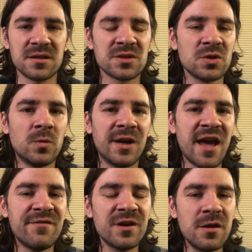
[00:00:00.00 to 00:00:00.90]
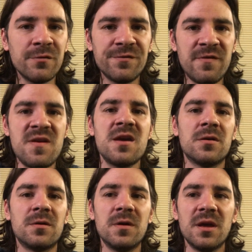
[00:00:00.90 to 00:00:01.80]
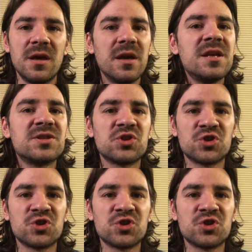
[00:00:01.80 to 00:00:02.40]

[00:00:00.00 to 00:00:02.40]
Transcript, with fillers: So whatever you feel, it's